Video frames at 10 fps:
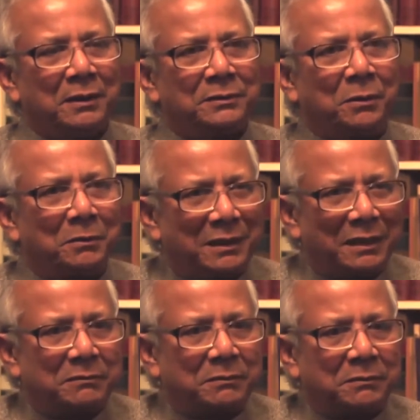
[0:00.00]
So
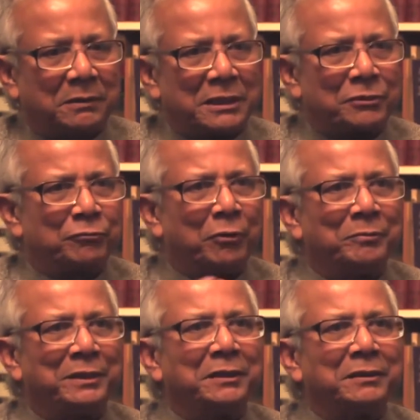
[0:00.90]
that
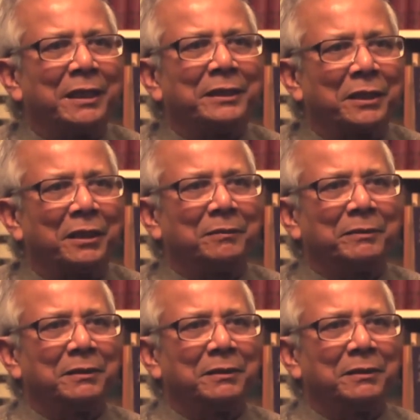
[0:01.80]
transformed the entire economy,